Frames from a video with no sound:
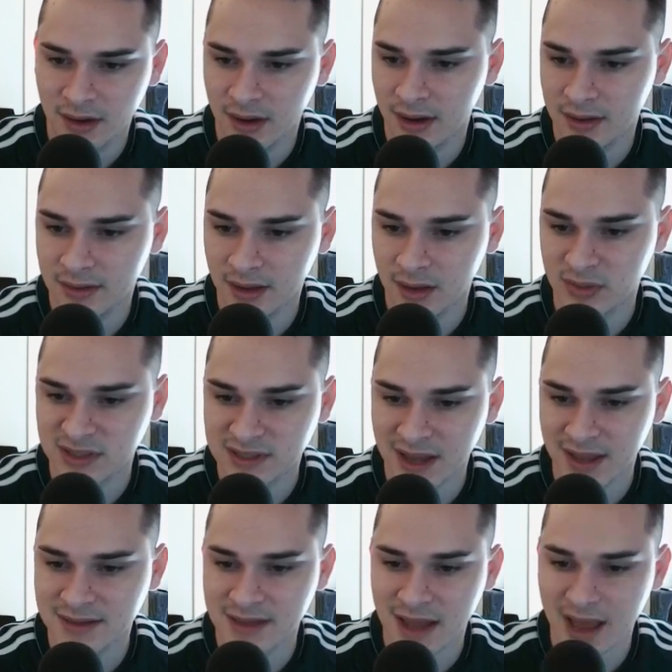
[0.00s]
And then
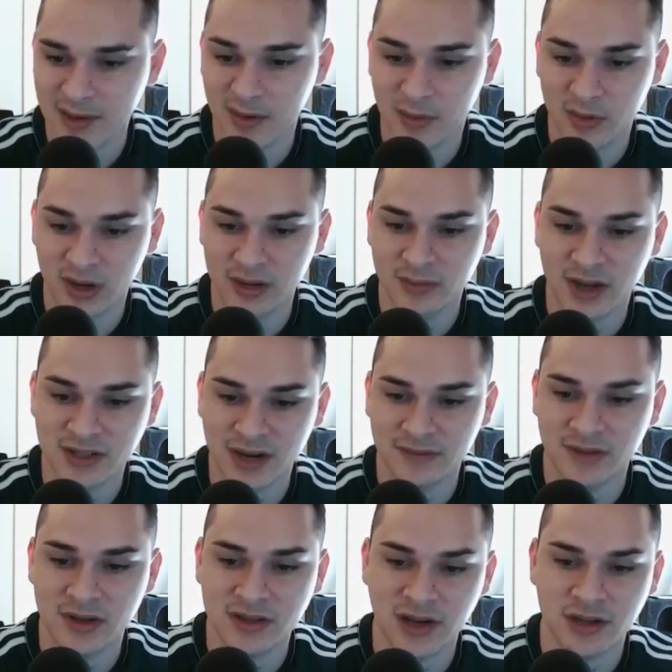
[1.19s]
besides that, we pretty much have to
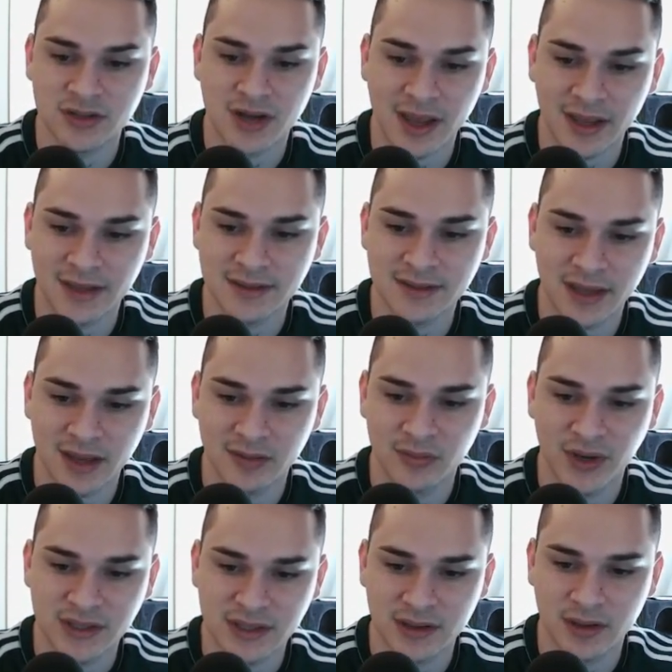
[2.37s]
use our dragons to get
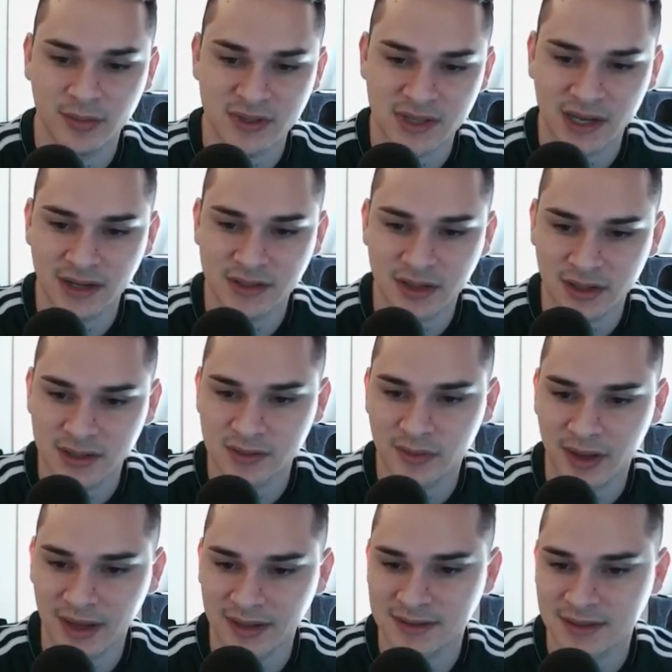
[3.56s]
most of the percentage on this base.